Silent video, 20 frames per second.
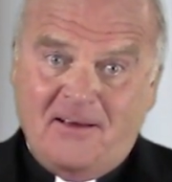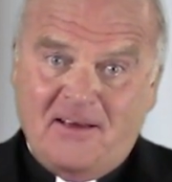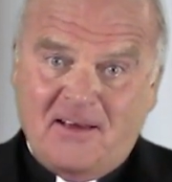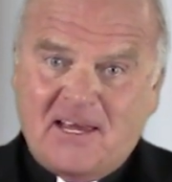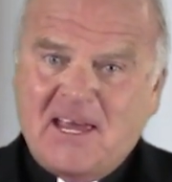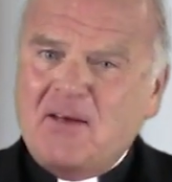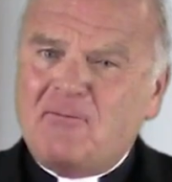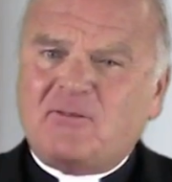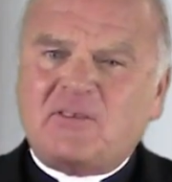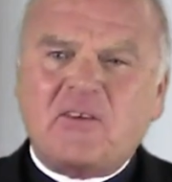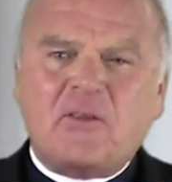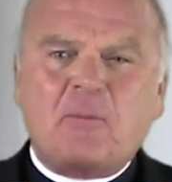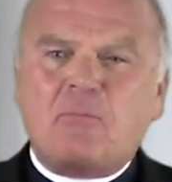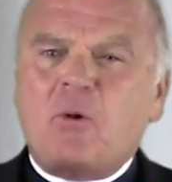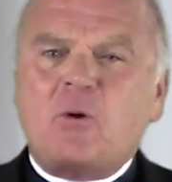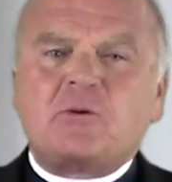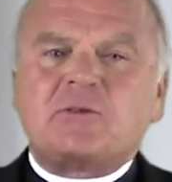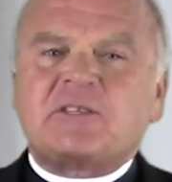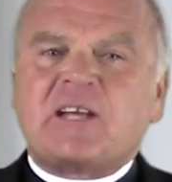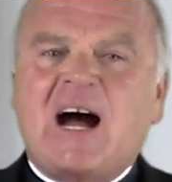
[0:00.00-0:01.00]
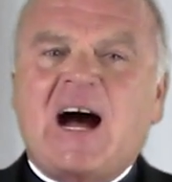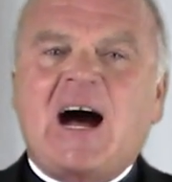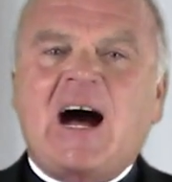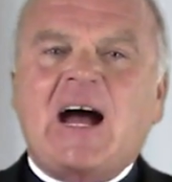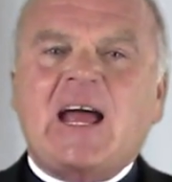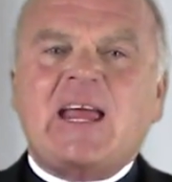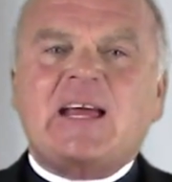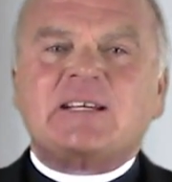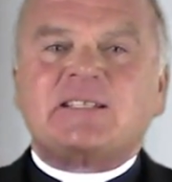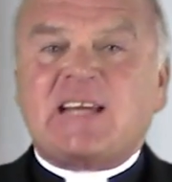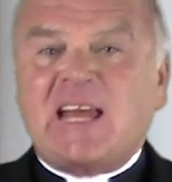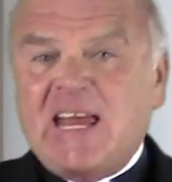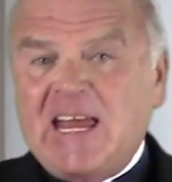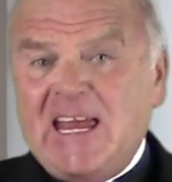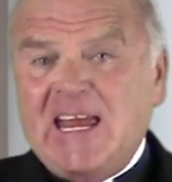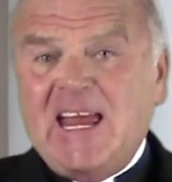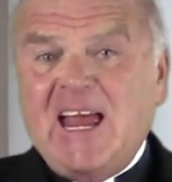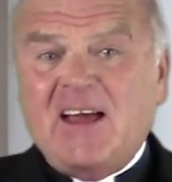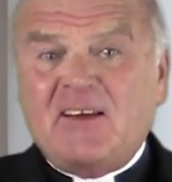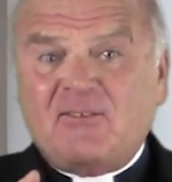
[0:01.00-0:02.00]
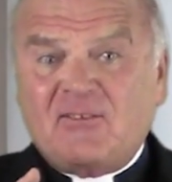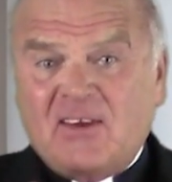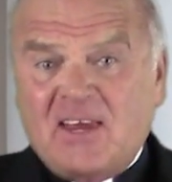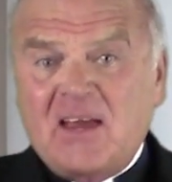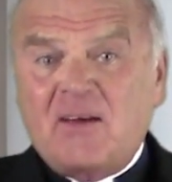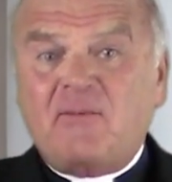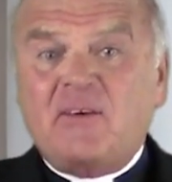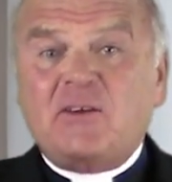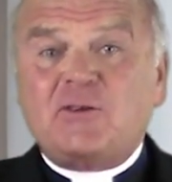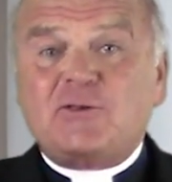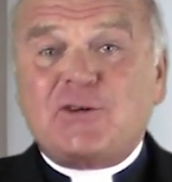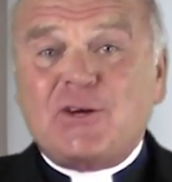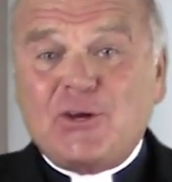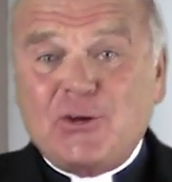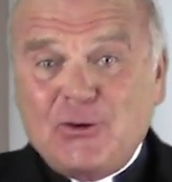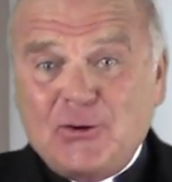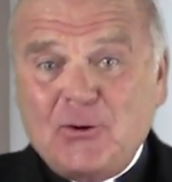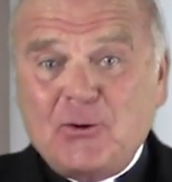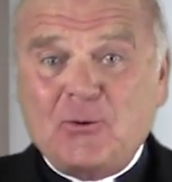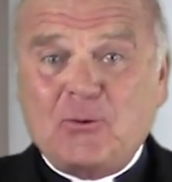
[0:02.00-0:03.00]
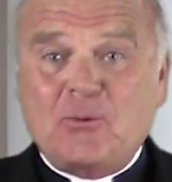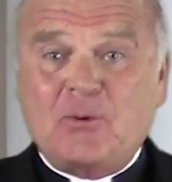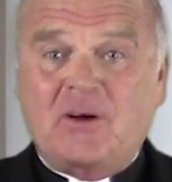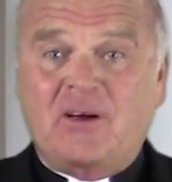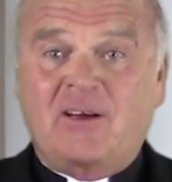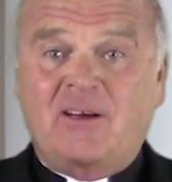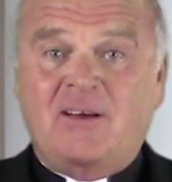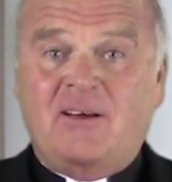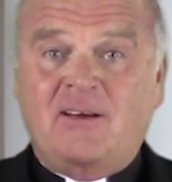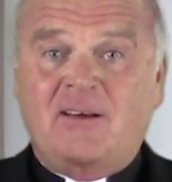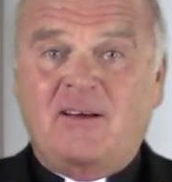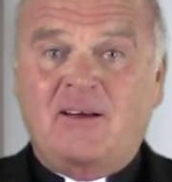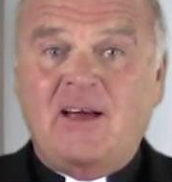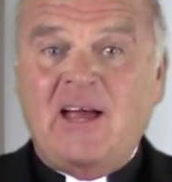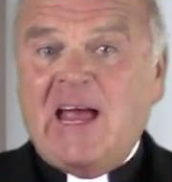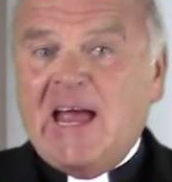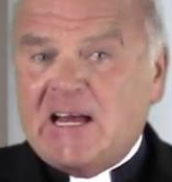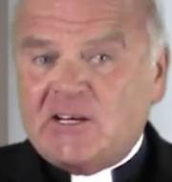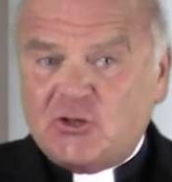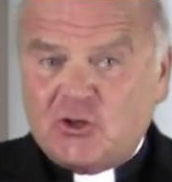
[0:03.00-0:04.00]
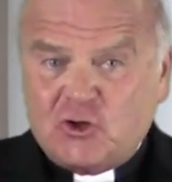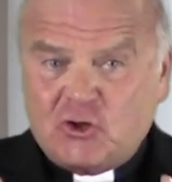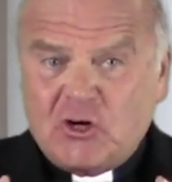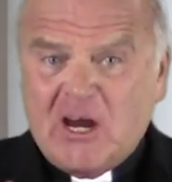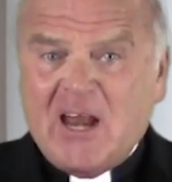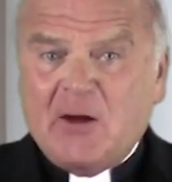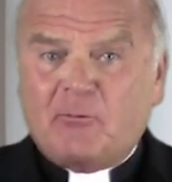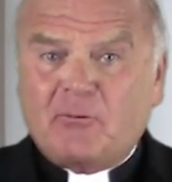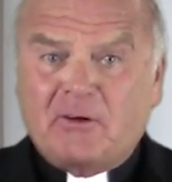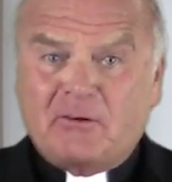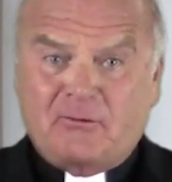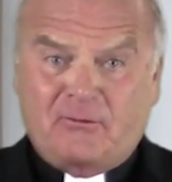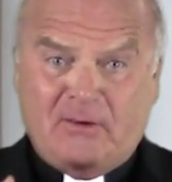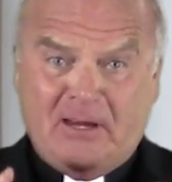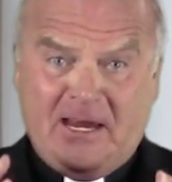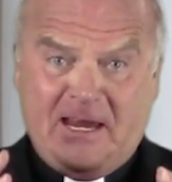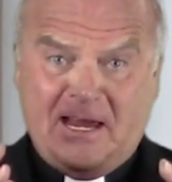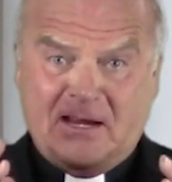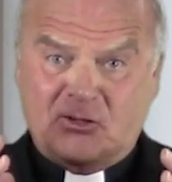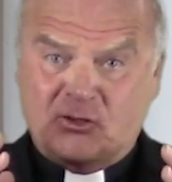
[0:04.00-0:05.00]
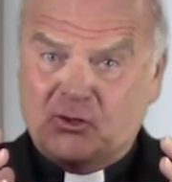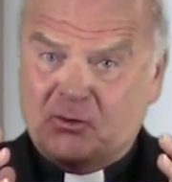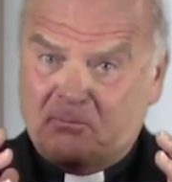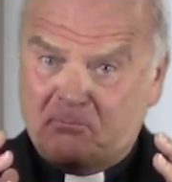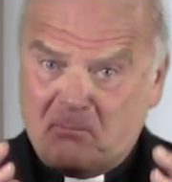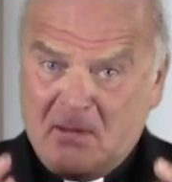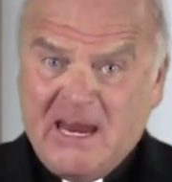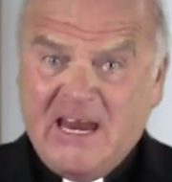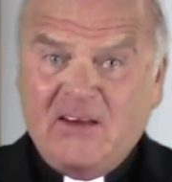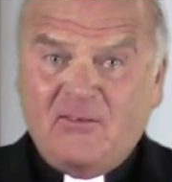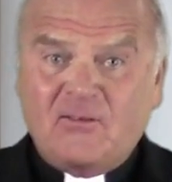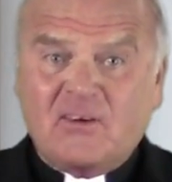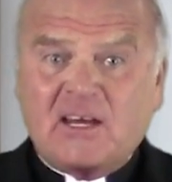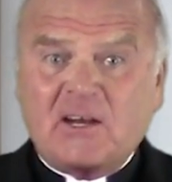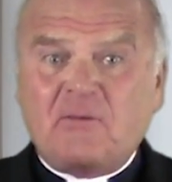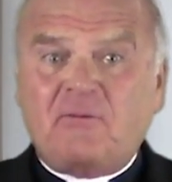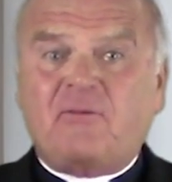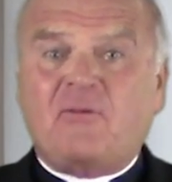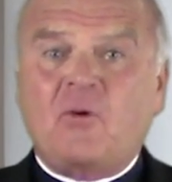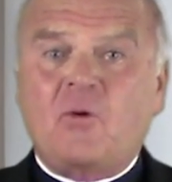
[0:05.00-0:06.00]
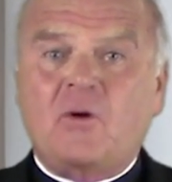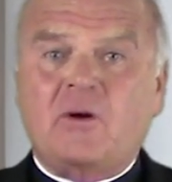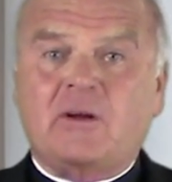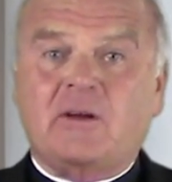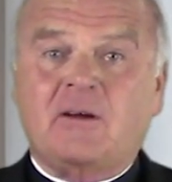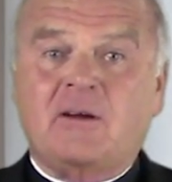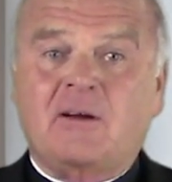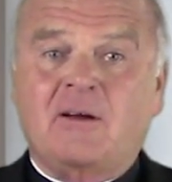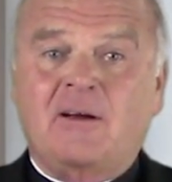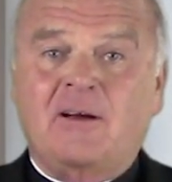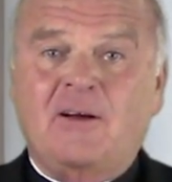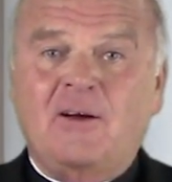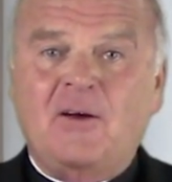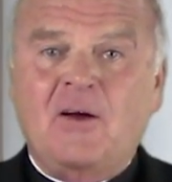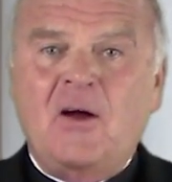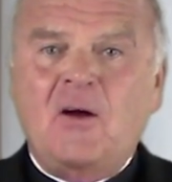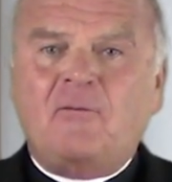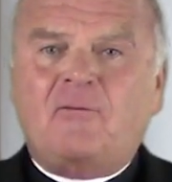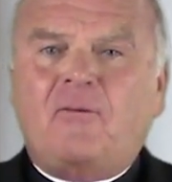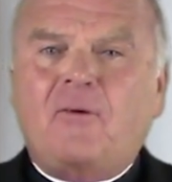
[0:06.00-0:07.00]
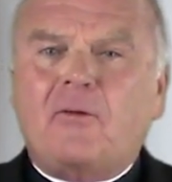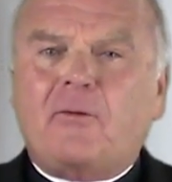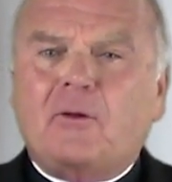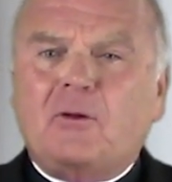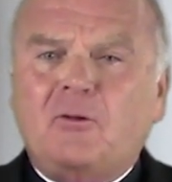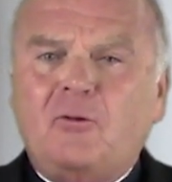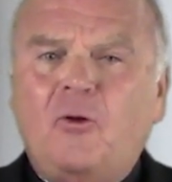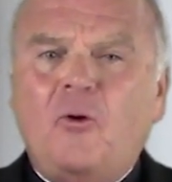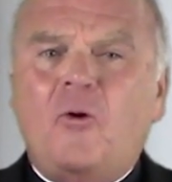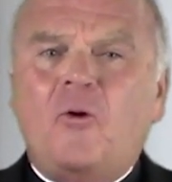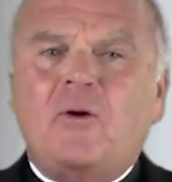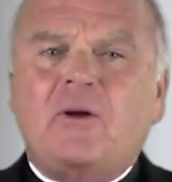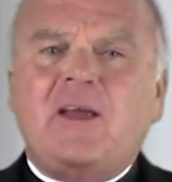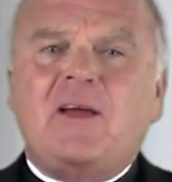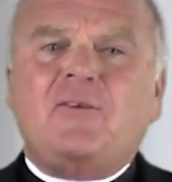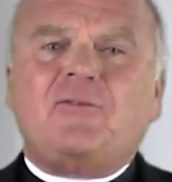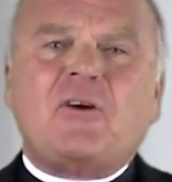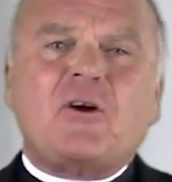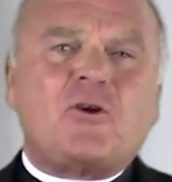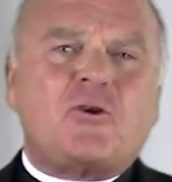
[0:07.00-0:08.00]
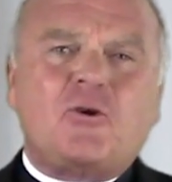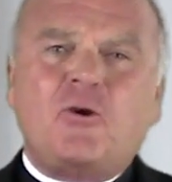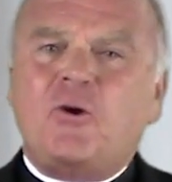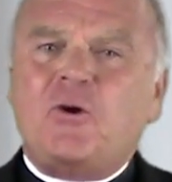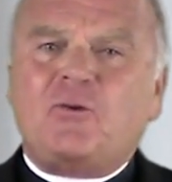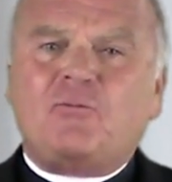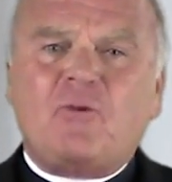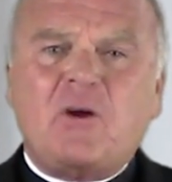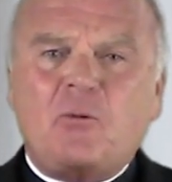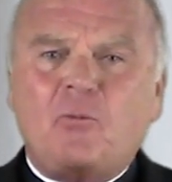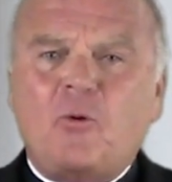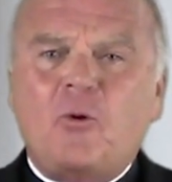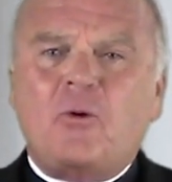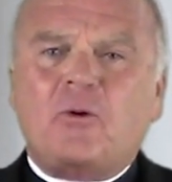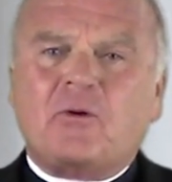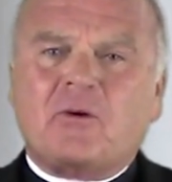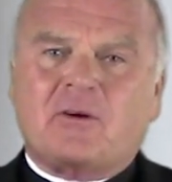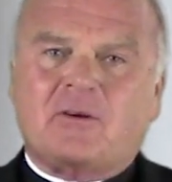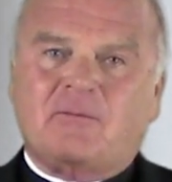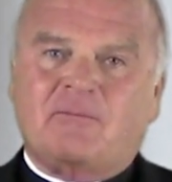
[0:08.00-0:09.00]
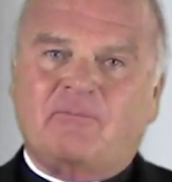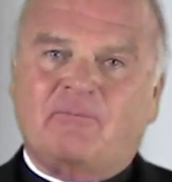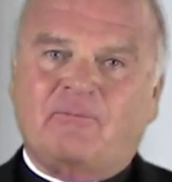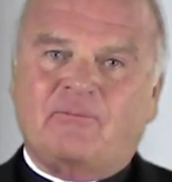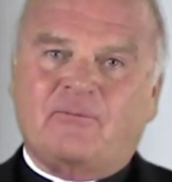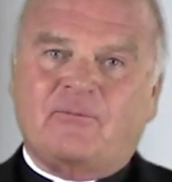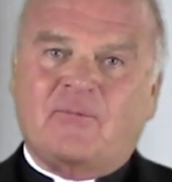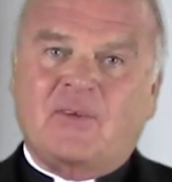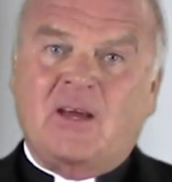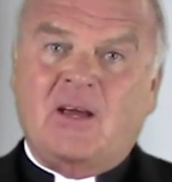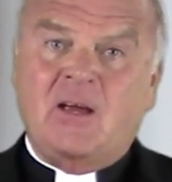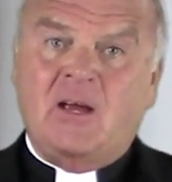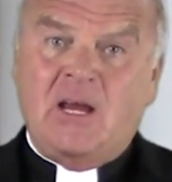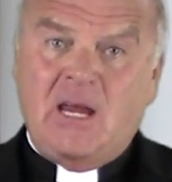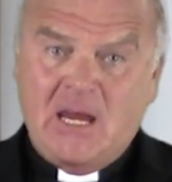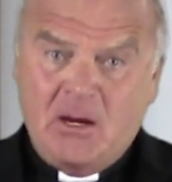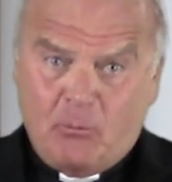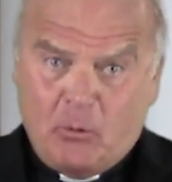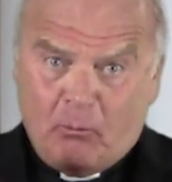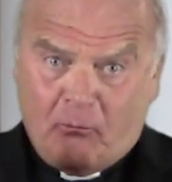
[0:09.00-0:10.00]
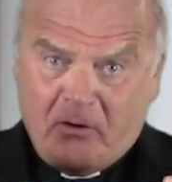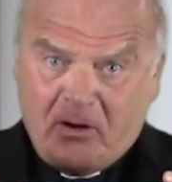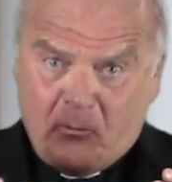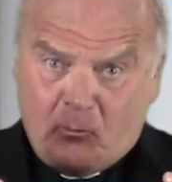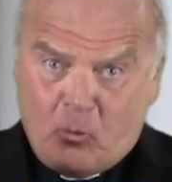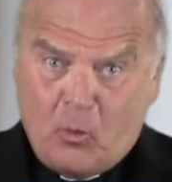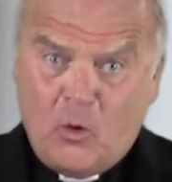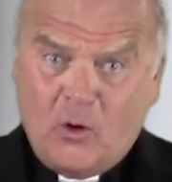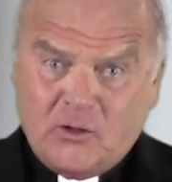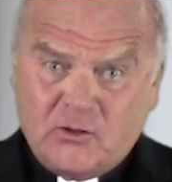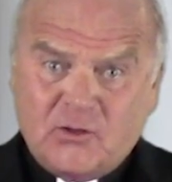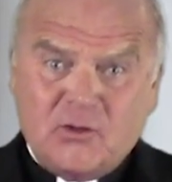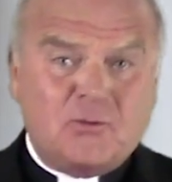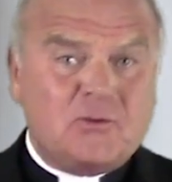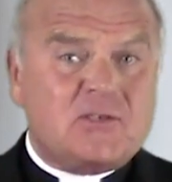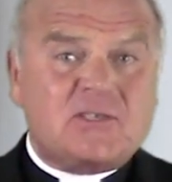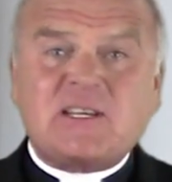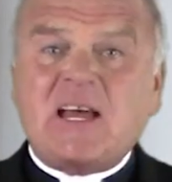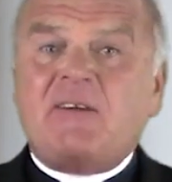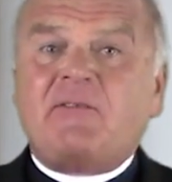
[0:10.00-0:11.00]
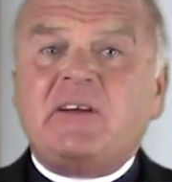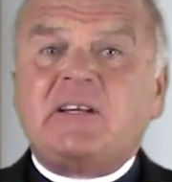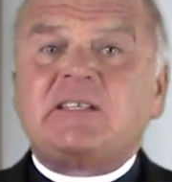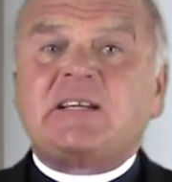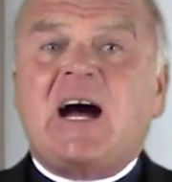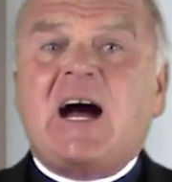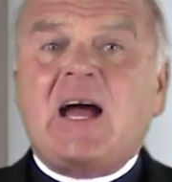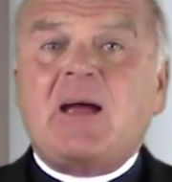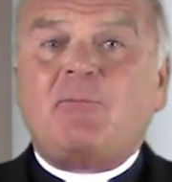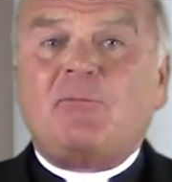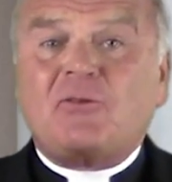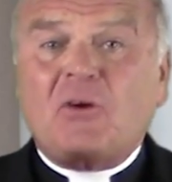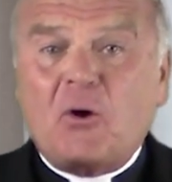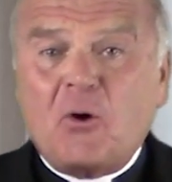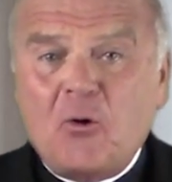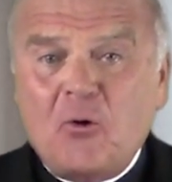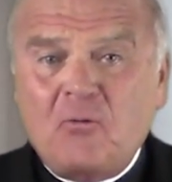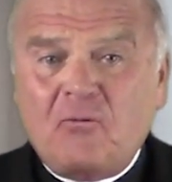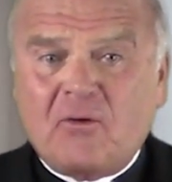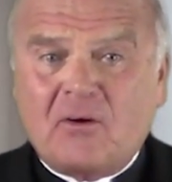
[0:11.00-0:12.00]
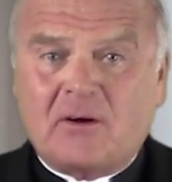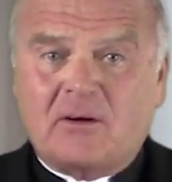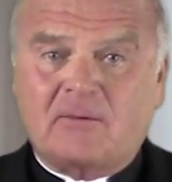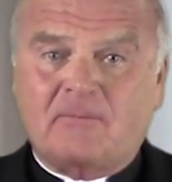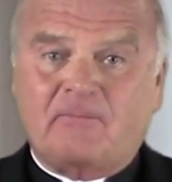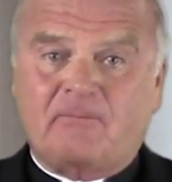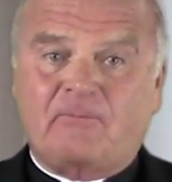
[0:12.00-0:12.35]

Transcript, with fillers: Give to the Most High as He has given to you, as generously as your means can afford, for the Lord is a good rewarder. He will reward you 7 times over.